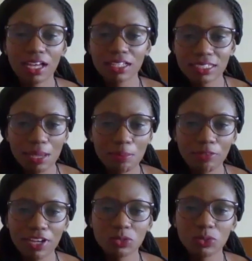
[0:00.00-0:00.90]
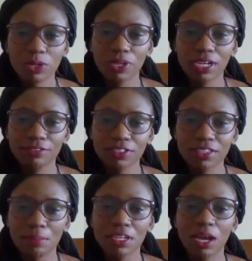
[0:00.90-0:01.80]
some of us, when we left
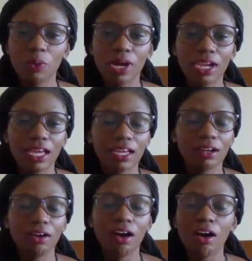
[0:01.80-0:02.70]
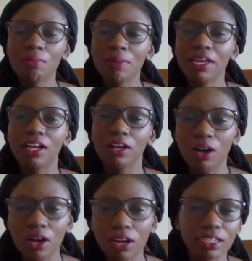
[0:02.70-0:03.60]
the media, were like, oh my
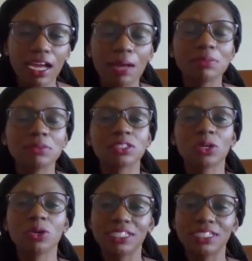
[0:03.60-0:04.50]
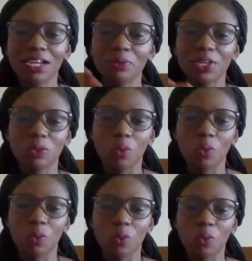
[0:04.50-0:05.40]
God, I'm so done with
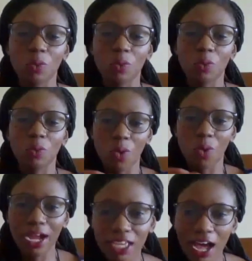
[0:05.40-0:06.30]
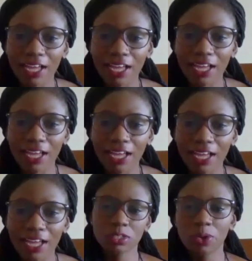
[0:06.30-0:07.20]
working hard.